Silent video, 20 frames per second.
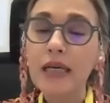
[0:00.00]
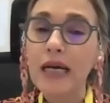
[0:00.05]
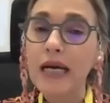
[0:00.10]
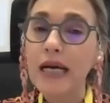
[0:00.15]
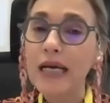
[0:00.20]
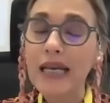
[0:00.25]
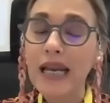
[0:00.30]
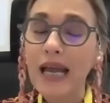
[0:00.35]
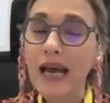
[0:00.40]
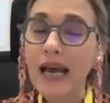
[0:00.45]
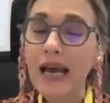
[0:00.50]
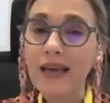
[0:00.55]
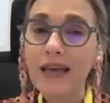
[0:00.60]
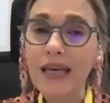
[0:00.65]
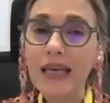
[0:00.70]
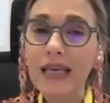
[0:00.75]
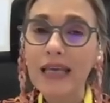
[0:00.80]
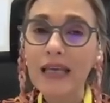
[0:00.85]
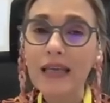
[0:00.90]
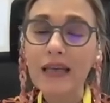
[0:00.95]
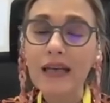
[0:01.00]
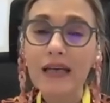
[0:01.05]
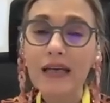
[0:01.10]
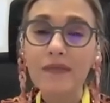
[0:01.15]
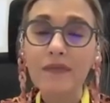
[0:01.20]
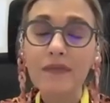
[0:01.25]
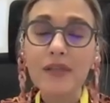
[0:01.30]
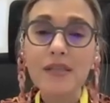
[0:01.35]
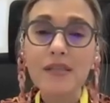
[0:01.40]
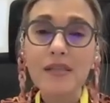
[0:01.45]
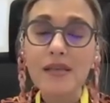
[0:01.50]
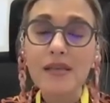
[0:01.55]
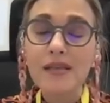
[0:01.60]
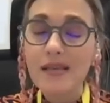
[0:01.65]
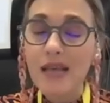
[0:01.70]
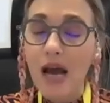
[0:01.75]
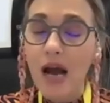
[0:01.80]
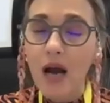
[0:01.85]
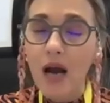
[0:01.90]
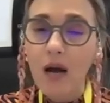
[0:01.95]
And again, and this
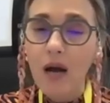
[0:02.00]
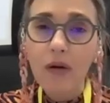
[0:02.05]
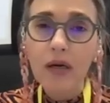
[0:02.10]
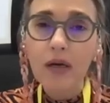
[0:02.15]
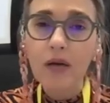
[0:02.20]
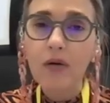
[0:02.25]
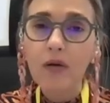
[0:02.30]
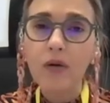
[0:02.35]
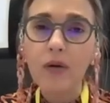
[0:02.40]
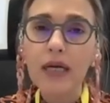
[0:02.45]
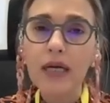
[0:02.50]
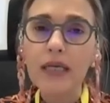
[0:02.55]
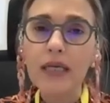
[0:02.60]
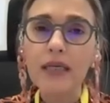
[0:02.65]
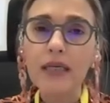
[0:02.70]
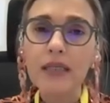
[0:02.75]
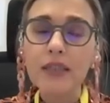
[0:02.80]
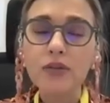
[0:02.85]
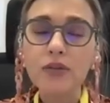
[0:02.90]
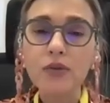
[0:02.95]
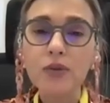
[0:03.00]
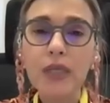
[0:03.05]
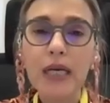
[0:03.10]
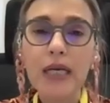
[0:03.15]
is our goal, to